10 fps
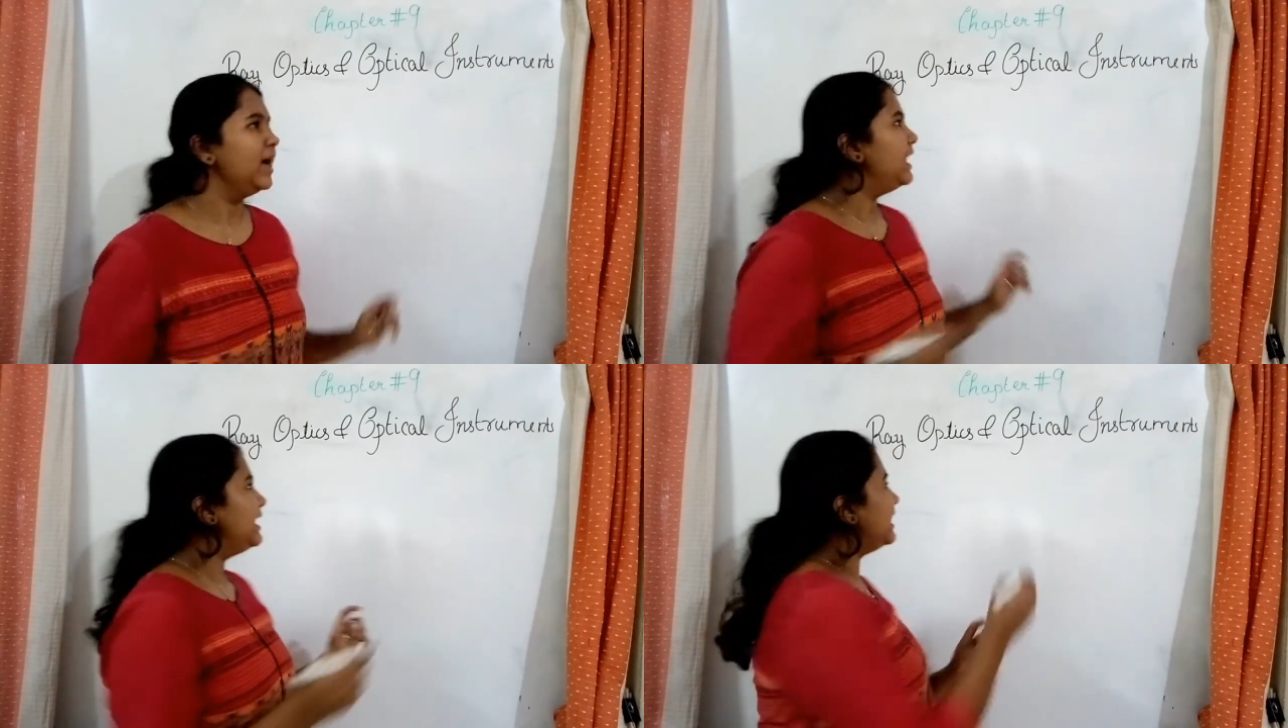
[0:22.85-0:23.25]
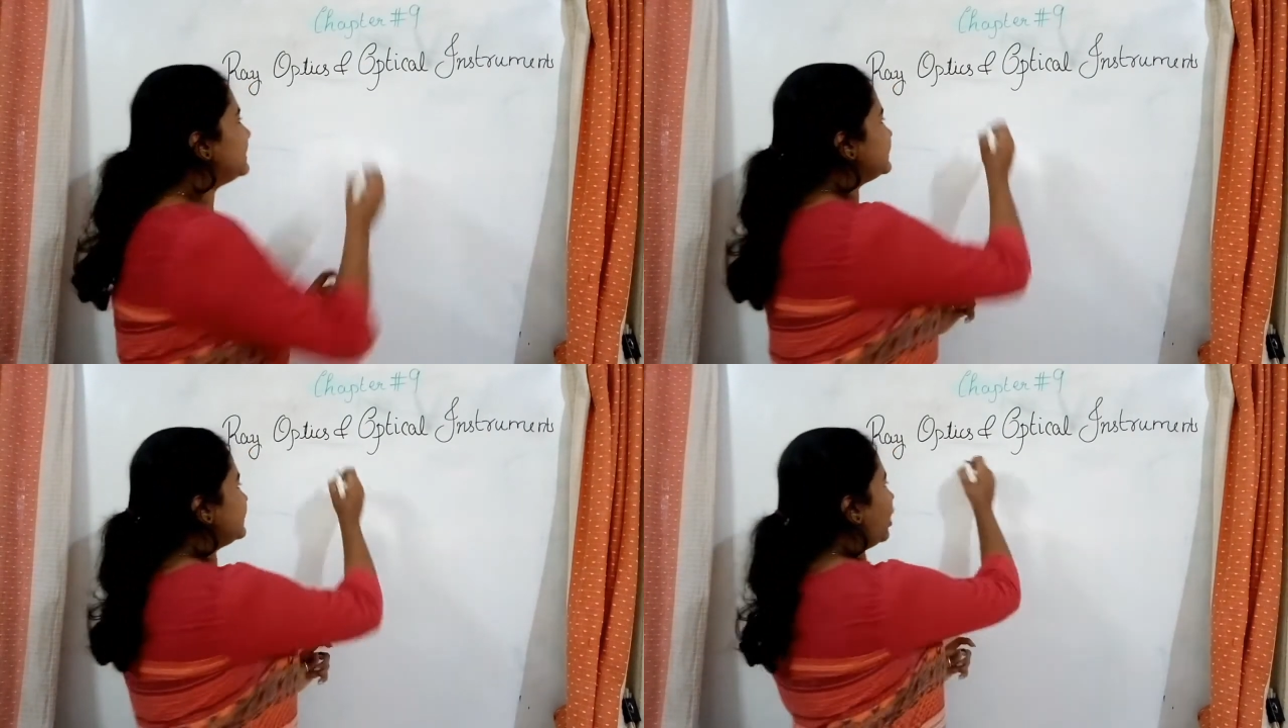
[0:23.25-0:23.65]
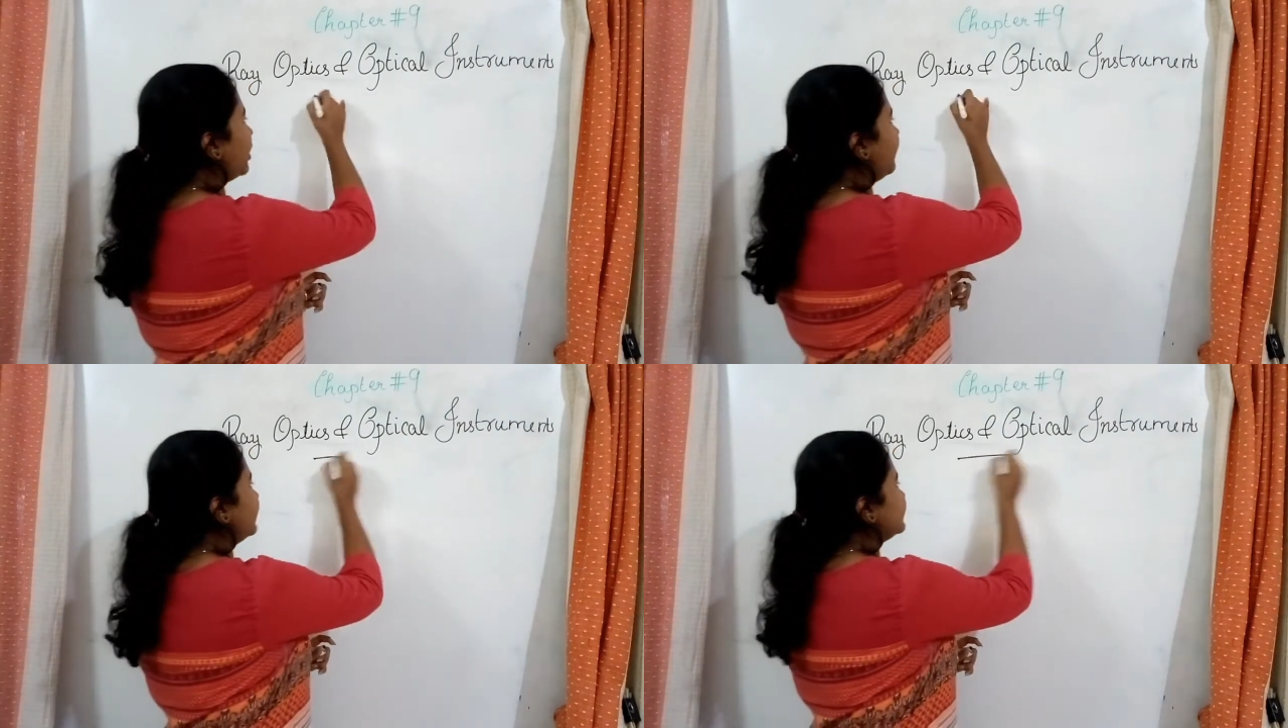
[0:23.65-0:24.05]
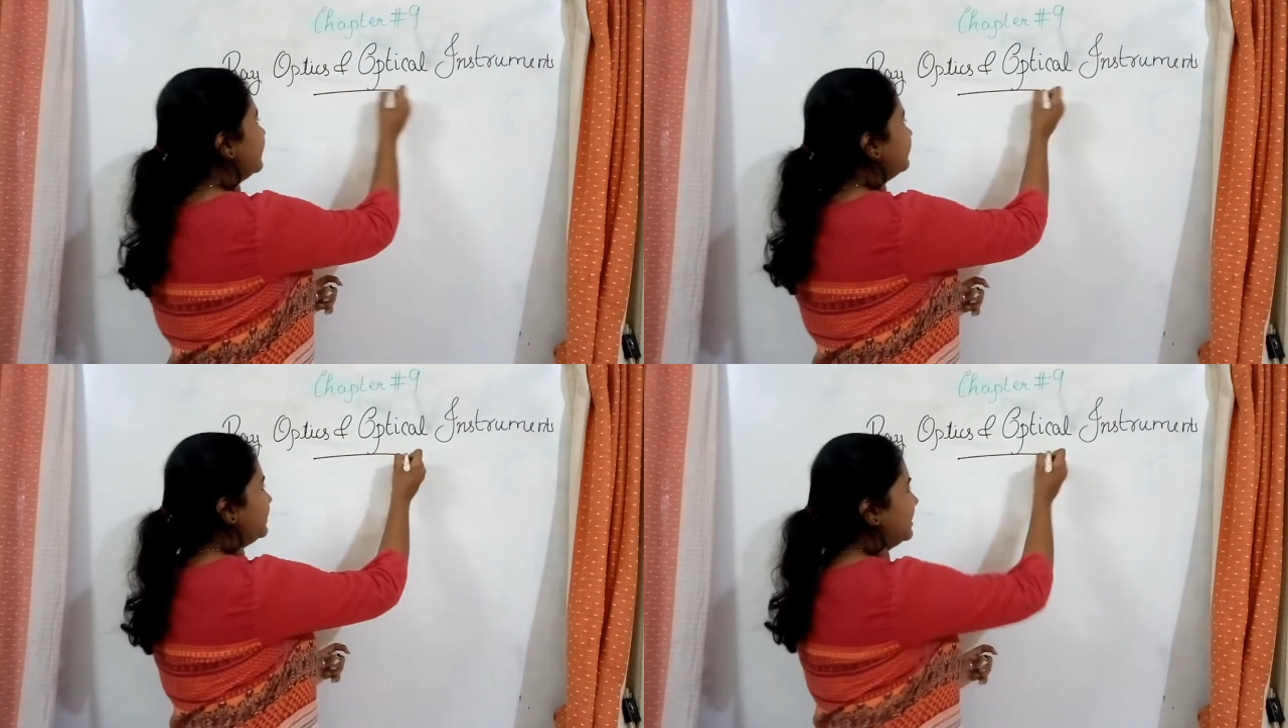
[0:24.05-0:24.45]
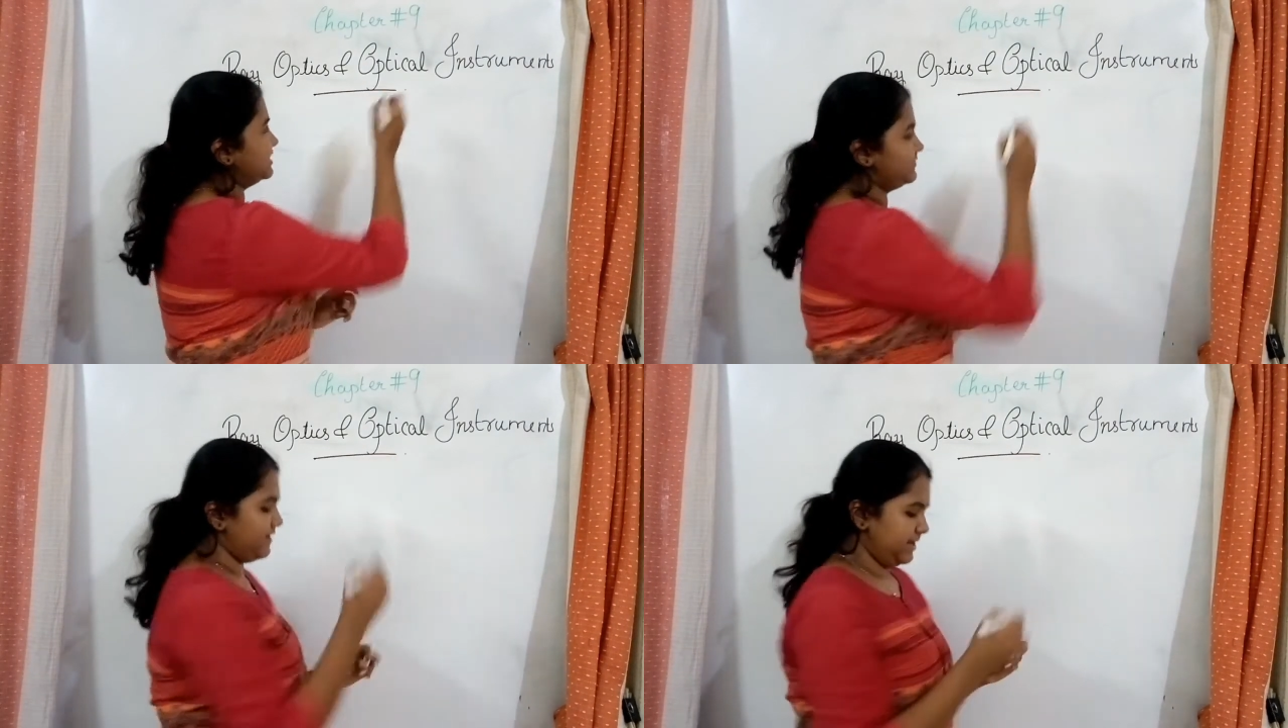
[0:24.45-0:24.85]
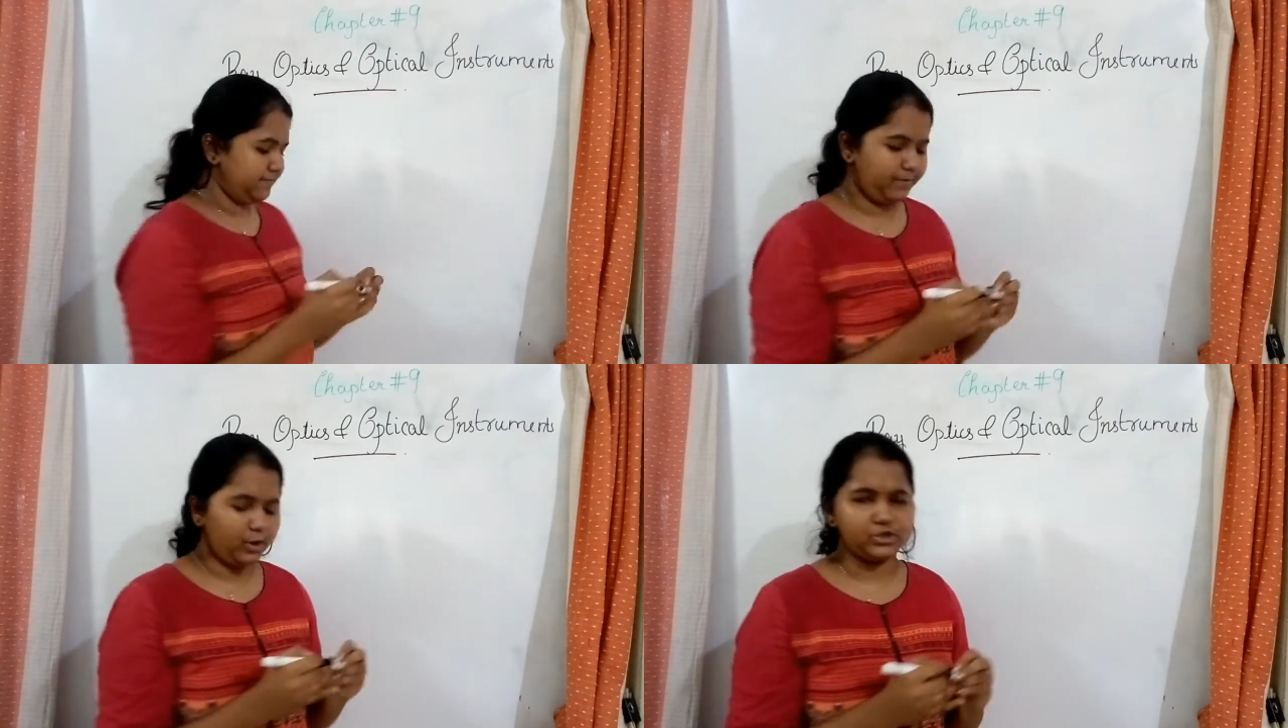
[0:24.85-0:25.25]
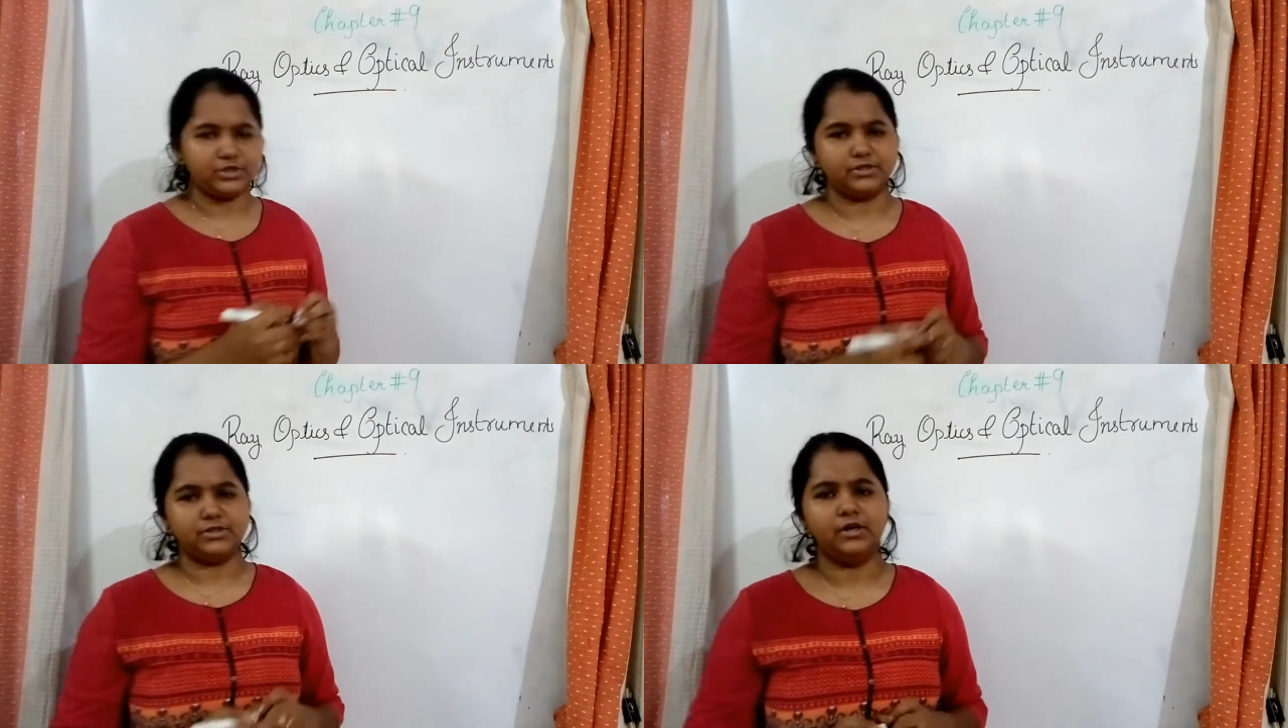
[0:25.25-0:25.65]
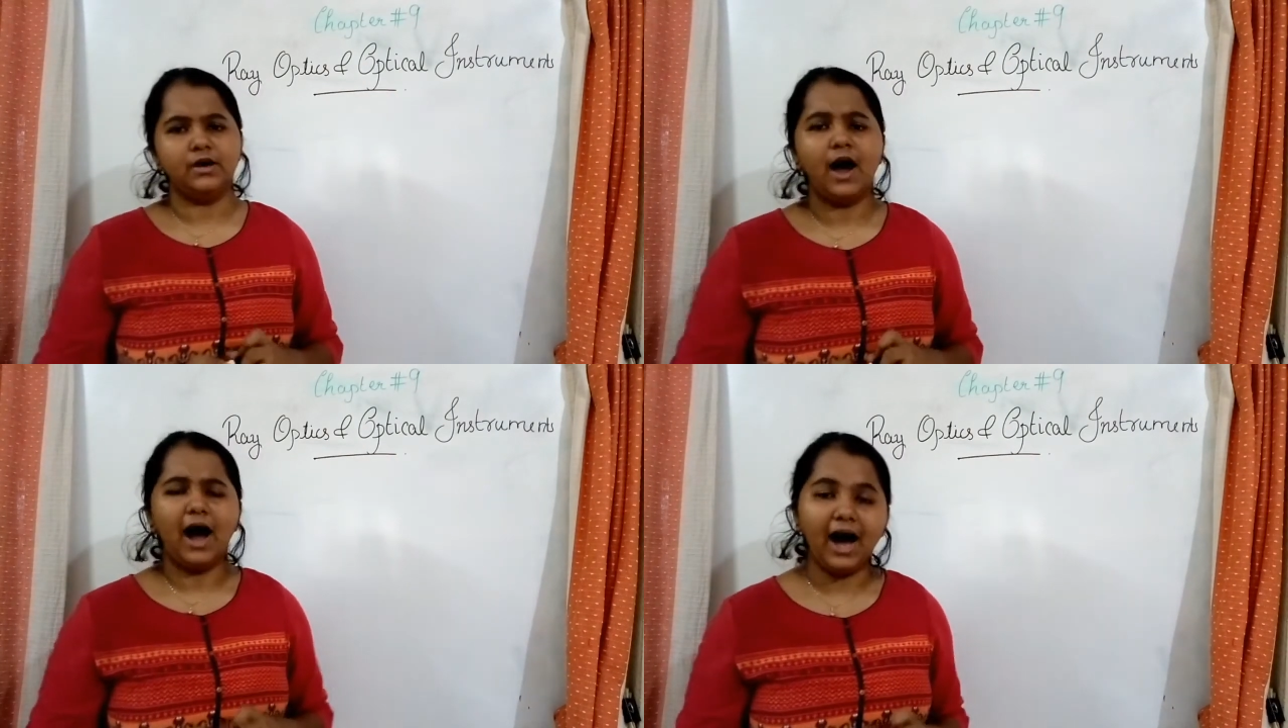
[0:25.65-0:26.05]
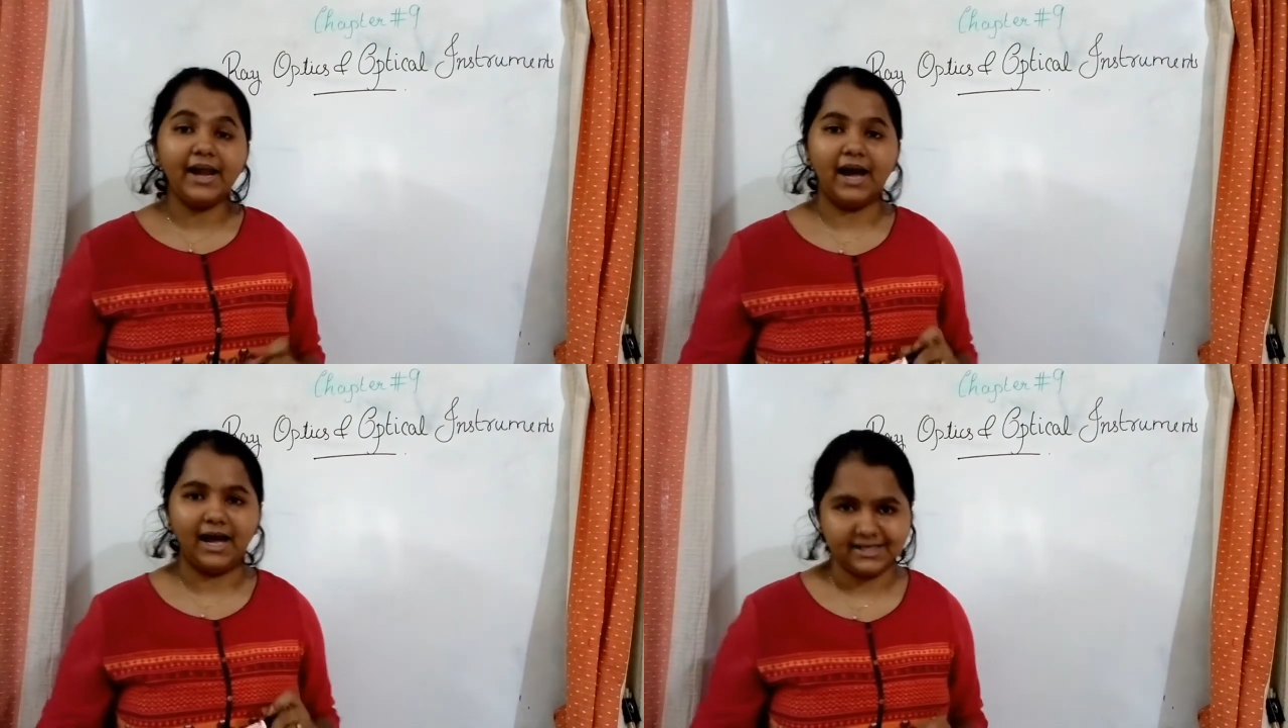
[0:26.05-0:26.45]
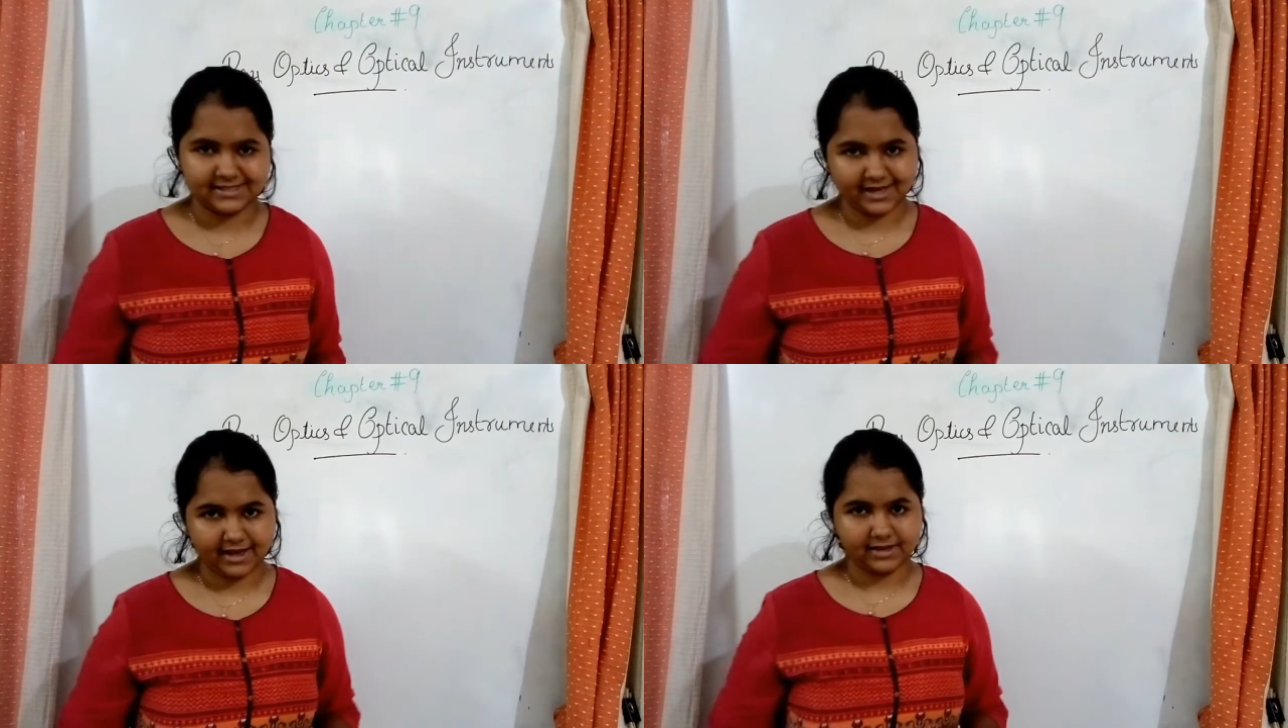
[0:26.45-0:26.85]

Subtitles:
let's talk about something that is very important, our eyesight.